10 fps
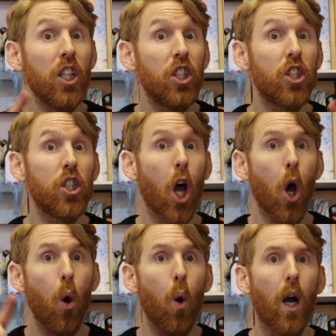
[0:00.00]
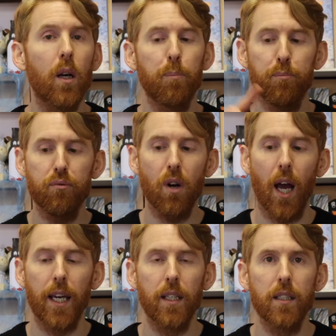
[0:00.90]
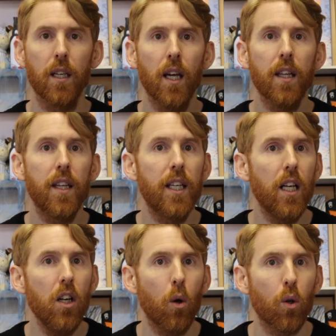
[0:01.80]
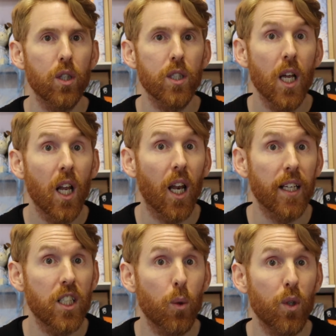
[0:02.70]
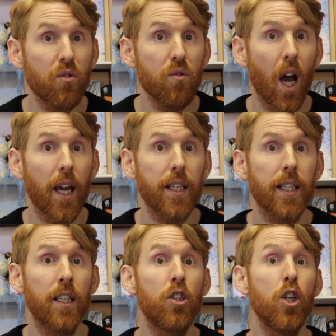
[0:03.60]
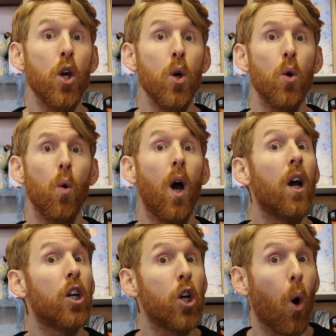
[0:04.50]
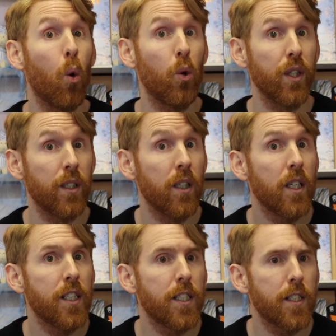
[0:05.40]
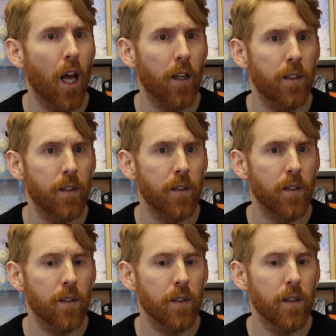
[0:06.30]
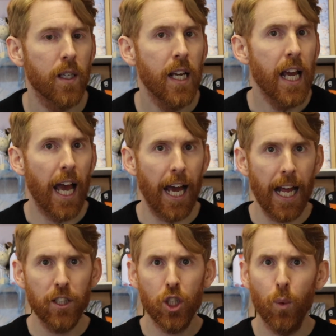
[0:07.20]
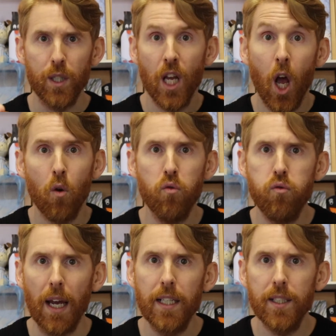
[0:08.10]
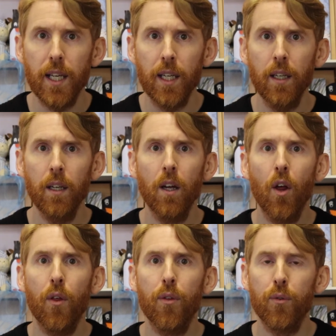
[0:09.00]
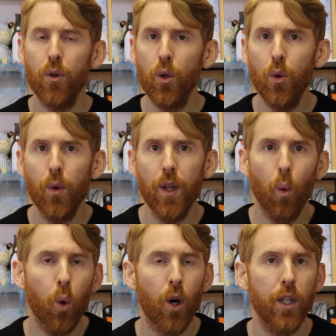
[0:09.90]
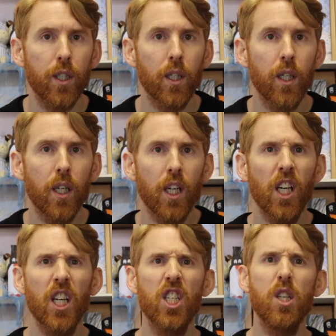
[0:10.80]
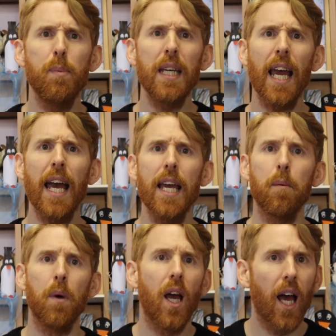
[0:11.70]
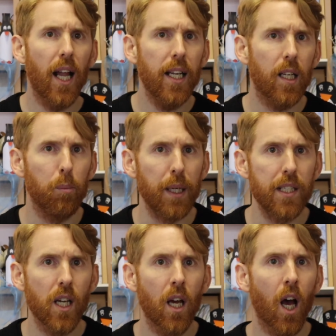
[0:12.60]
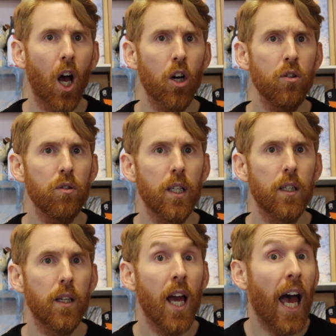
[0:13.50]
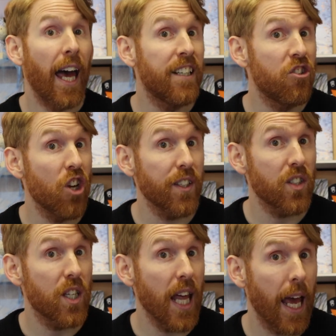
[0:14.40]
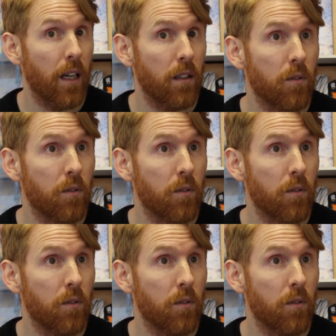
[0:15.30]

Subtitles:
so bright that it looked like she was riding 2 golden suns. And as she was racing through the wood, she became a little bit hungry. And just then,